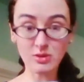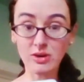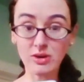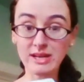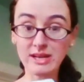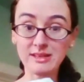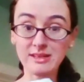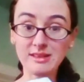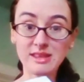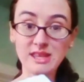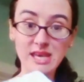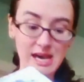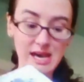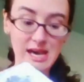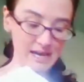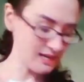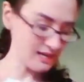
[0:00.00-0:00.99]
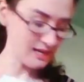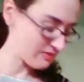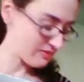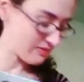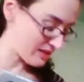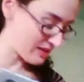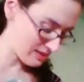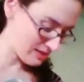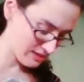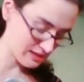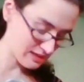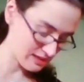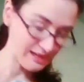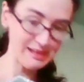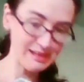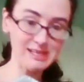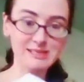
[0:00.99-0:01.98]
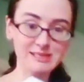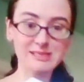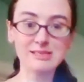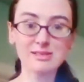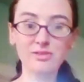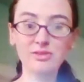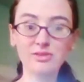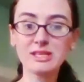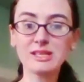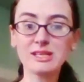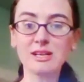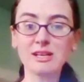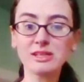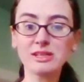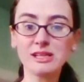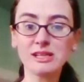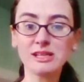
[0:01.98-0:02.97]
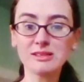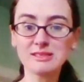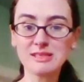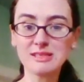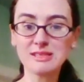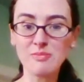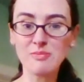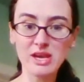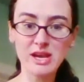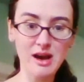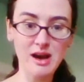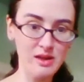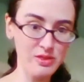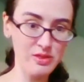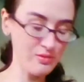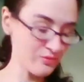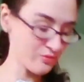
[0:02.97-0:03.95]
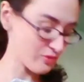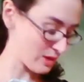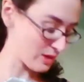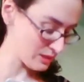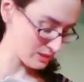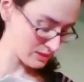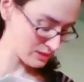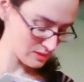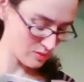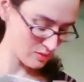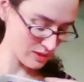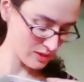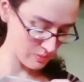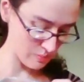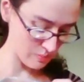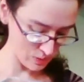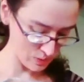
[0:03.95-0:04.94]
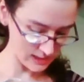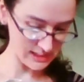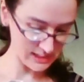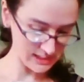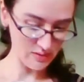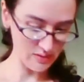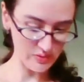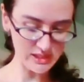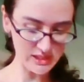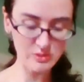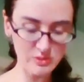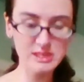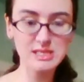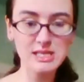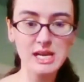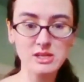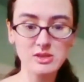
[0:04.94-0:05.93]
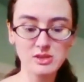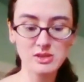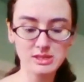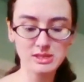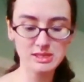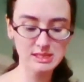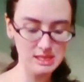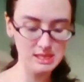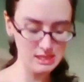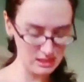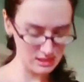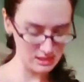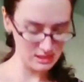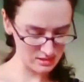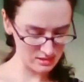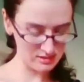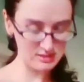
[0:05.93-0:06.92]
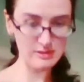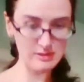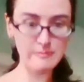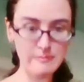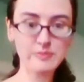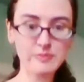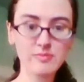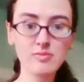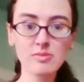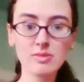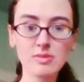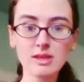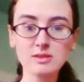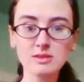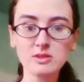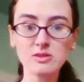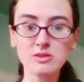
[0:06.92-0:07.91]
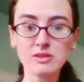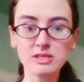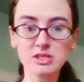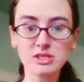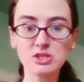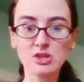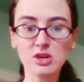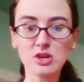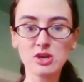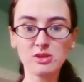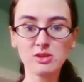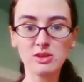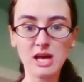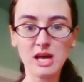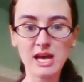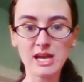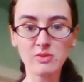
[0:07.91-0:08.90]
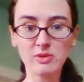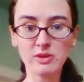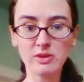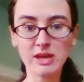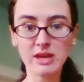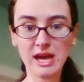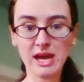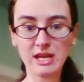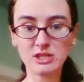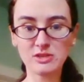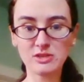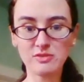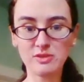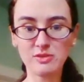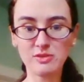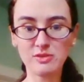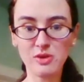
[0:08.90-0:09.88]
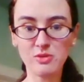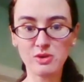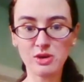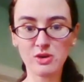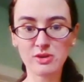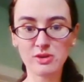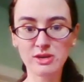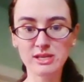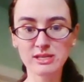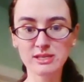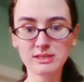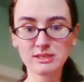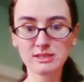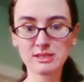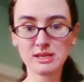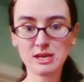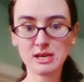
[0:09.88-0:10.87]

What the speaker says: I did that, and then I still needed a little something on the front, so I put down this one side. You can see there's sort of this dark line where the edge of the photo is.